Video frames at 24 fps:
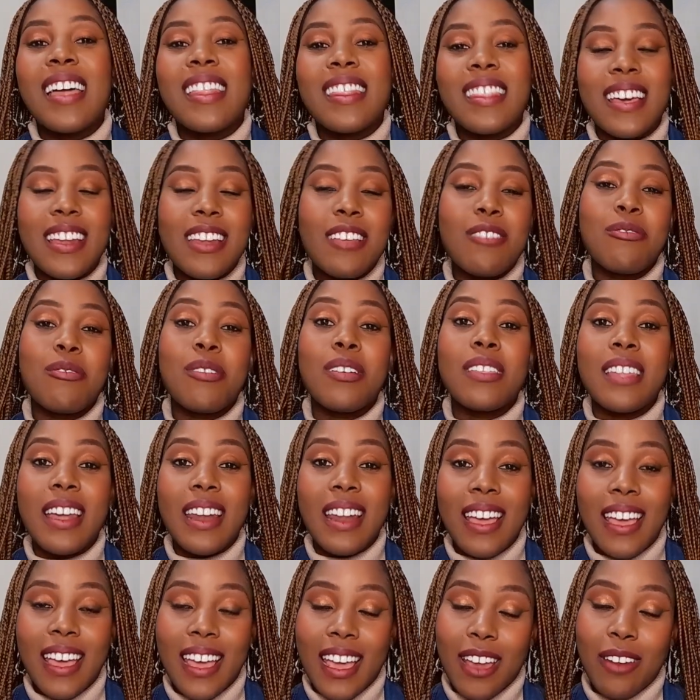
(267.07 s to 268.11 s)
That is all that
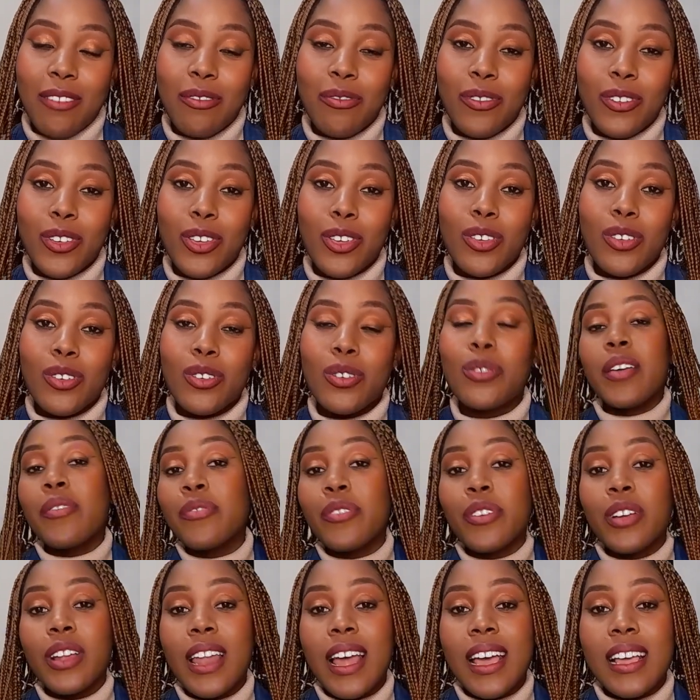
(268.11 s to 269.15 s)
I had for you.
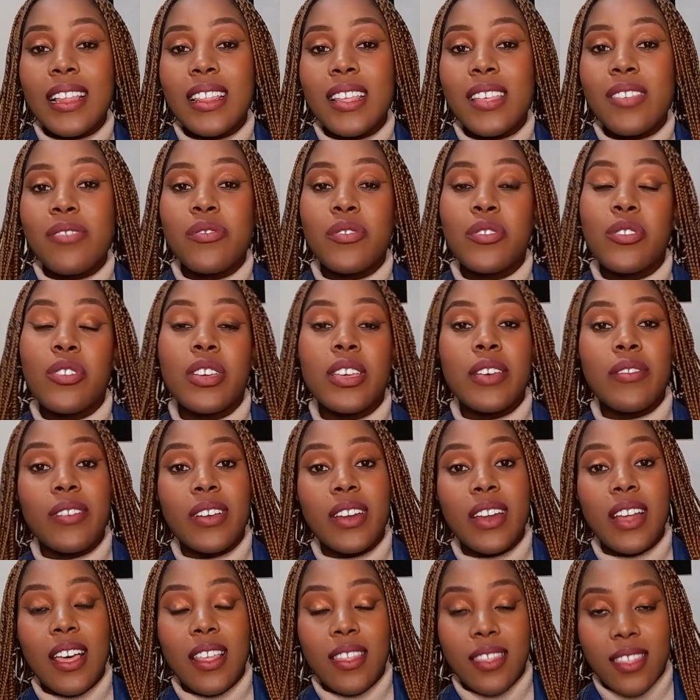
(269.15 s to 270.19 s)
If you like this video, give
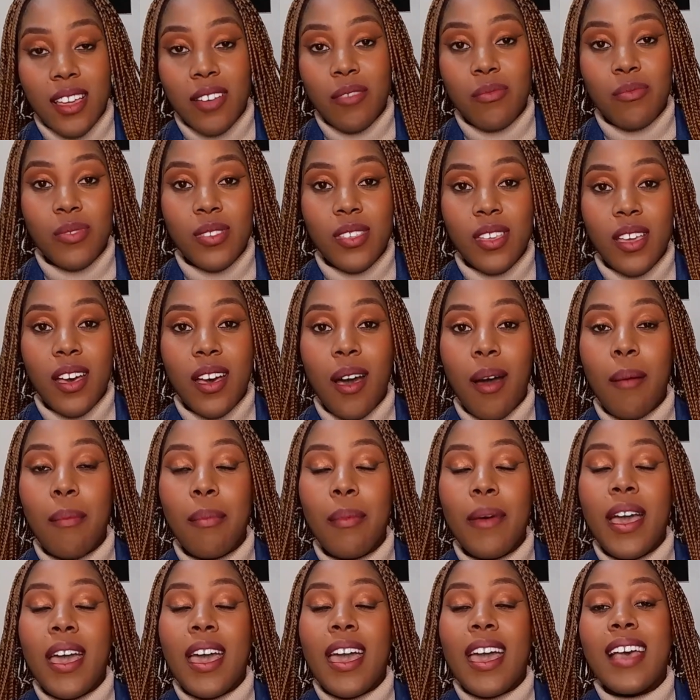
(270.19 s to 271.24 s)
it a thumbs
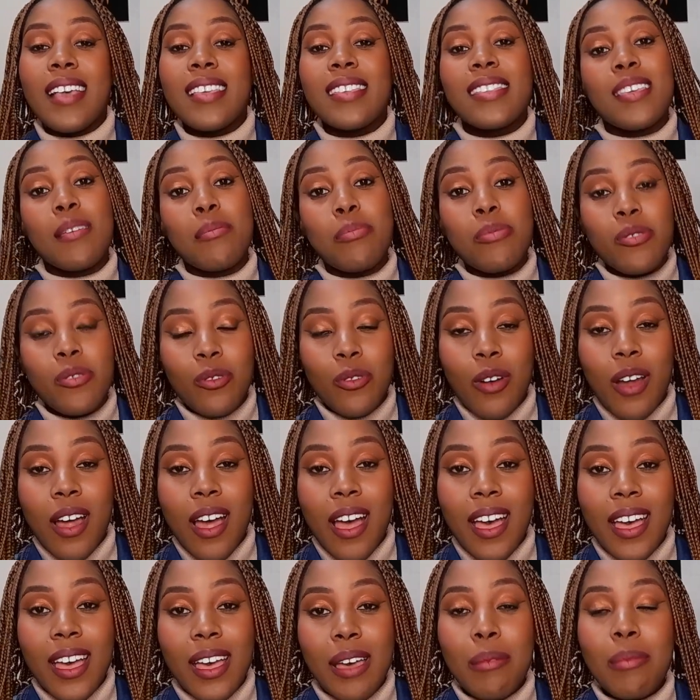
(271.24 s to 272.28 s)
up and
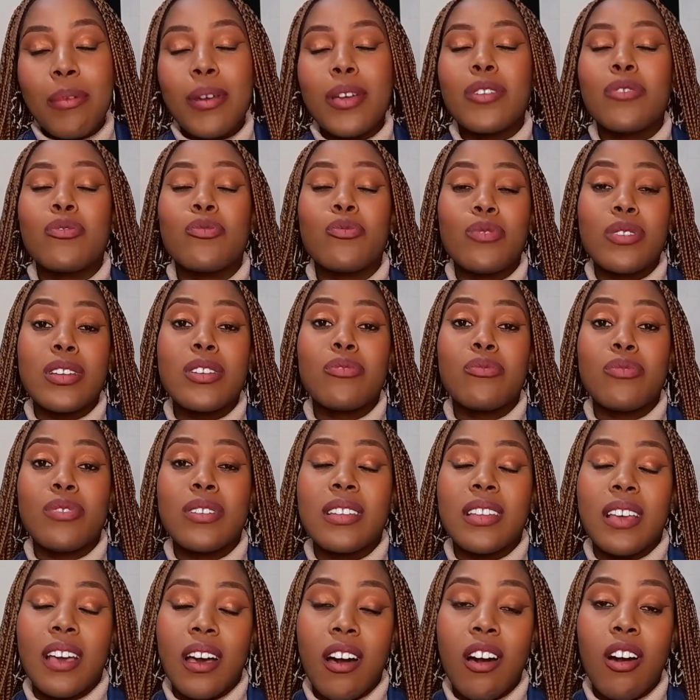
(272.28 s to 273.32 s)
subscribe. It really,
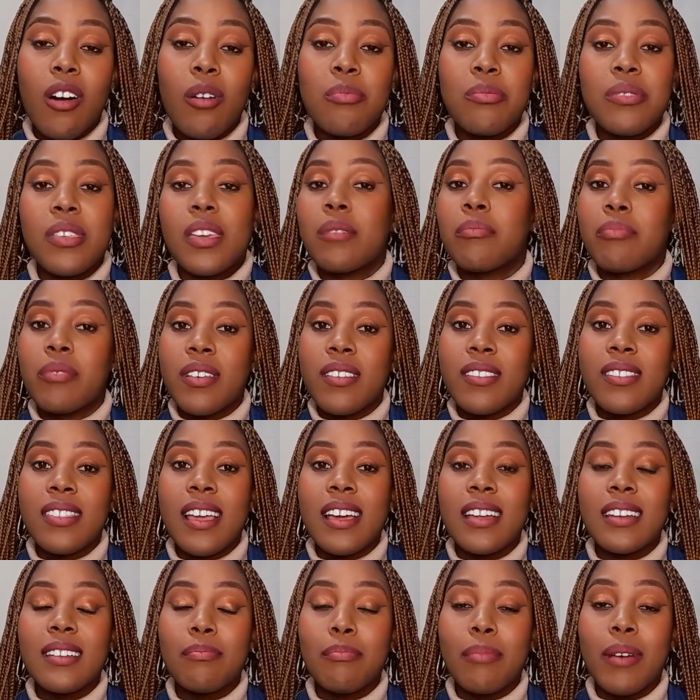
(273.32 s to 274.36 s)
really helps. And press
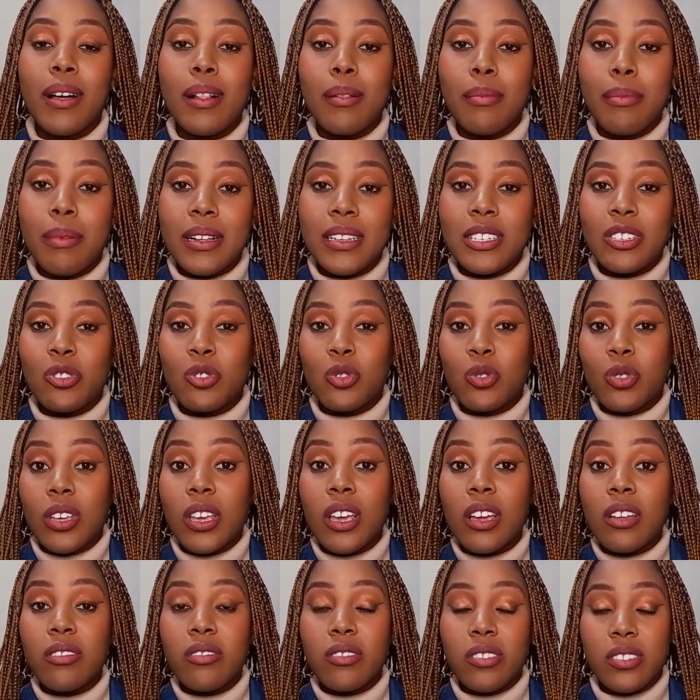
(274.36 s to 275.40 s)
that bell button to
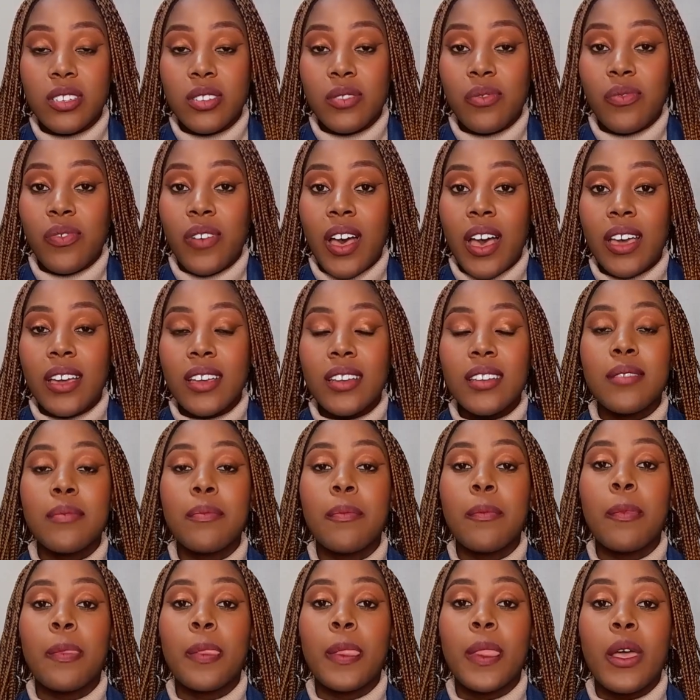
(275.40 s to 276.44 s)
get notified
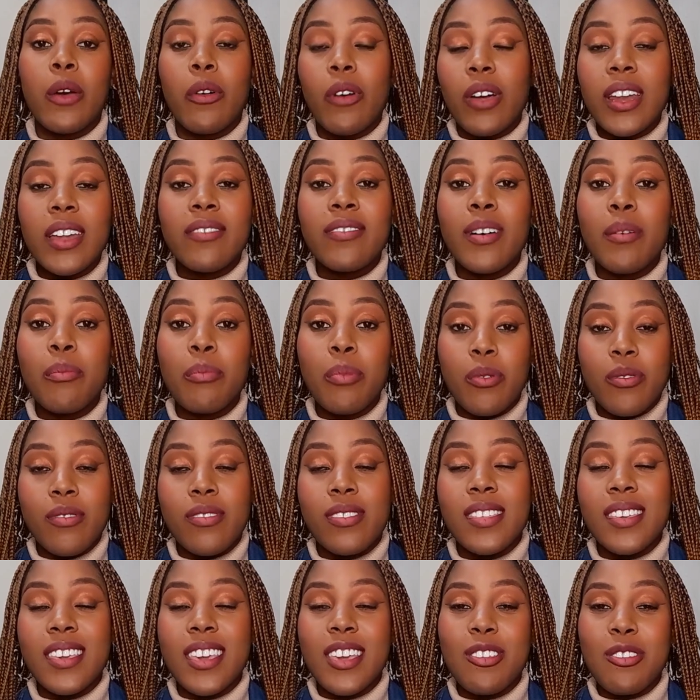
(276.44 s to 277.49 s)
whenever I'm
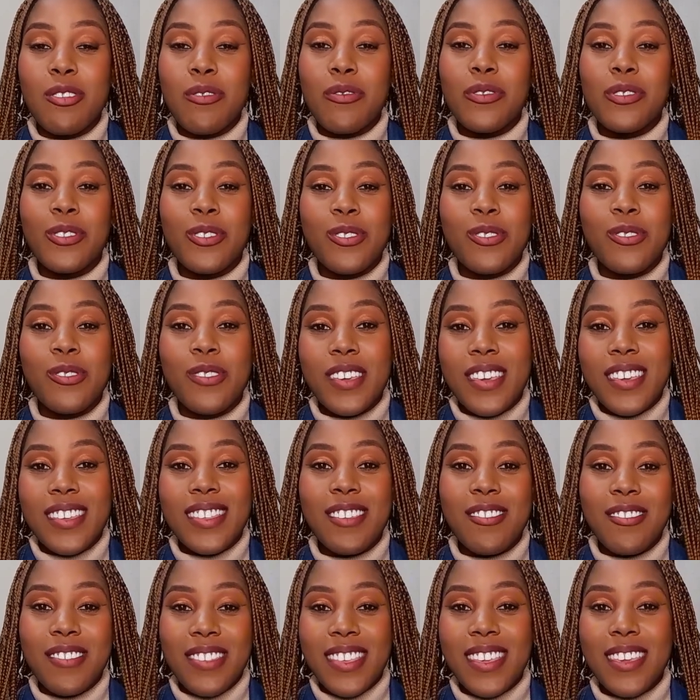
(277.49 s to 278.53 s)
posting a new video. So
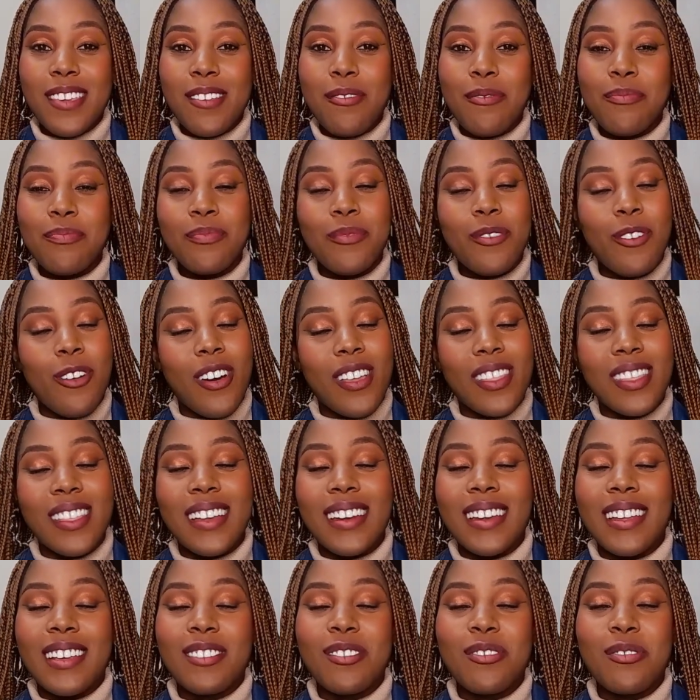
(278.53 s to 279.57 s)
yes, I'll see you on the
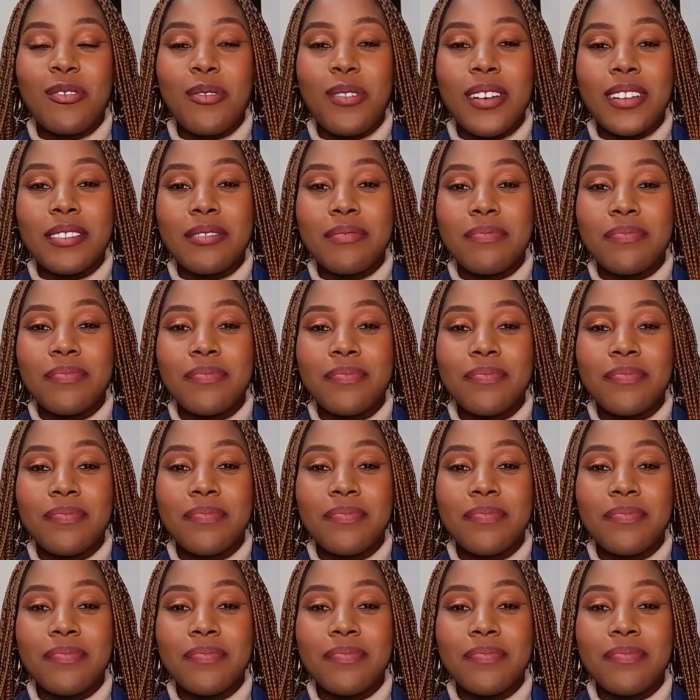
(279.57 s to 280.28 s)
next one.